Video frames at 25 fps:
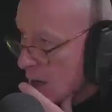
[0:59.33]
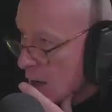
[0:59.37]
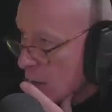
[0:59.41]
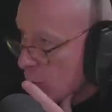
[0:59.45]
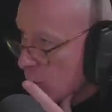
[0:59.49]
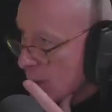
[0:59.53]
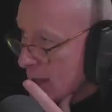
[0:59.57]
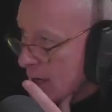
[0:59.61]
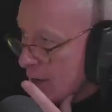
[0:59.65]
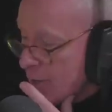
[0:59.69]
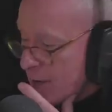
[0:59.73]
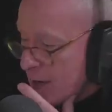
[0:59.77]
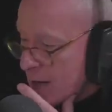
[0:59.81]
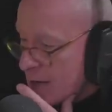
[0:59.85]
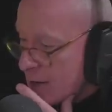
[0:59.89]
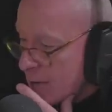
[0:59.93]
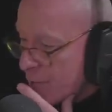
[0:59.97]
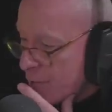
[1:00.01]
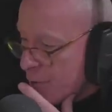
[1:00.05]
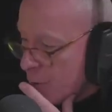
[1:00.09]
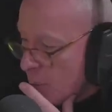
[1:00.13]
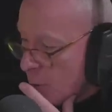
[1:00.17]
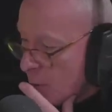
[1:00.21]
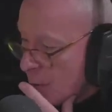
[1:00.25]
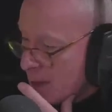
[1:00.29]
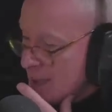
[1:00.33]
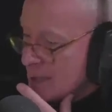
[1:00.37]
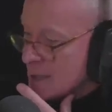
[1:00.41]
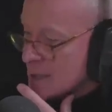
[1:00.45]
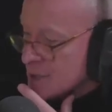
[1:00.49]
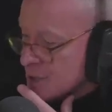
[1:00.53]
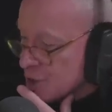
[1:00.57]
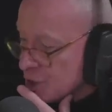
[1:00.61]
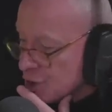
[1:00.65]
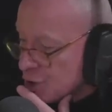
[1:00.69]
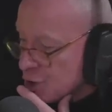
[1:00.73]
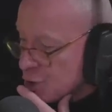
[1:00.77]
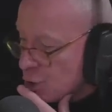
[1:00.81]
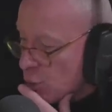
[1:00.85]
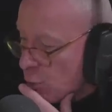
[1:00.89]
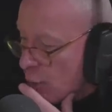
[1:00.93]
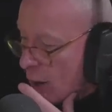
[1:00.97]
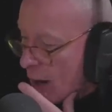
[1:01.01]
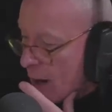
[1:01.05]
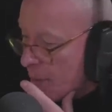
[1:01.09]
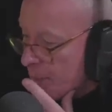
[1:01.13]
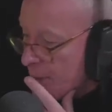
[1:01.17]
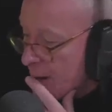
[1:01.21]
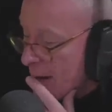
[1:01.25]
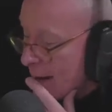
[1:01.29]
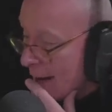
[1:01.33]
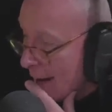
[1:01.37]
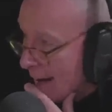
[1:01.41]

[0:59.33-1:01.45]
We never hear from him. He doesn't show up,